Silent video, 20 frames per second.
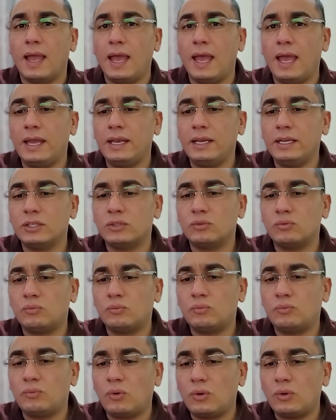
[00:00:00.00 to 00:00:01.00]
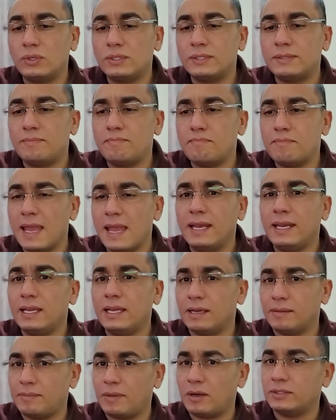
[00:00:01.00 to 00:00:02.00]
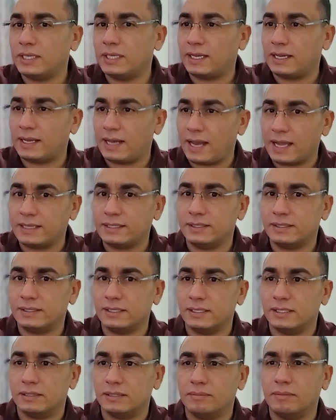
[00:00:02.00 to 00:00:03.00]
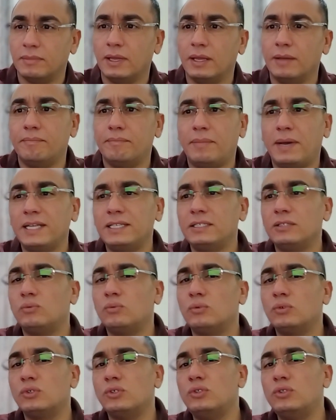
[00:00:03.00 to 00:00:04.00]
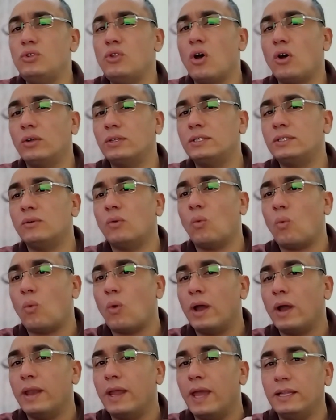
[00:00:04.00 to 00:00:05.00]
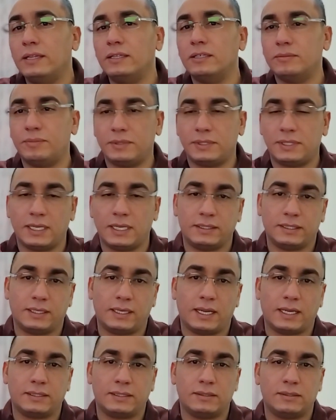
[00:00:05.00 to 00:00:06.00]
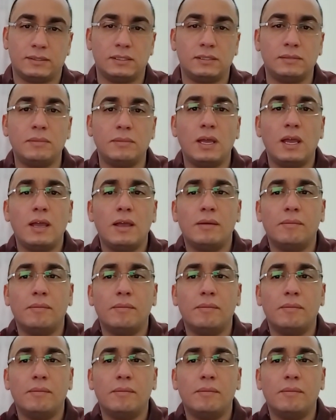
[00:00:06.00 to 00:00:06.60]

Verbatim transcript: and it was mainly about eclecticism, but it was not 100% eclecticism,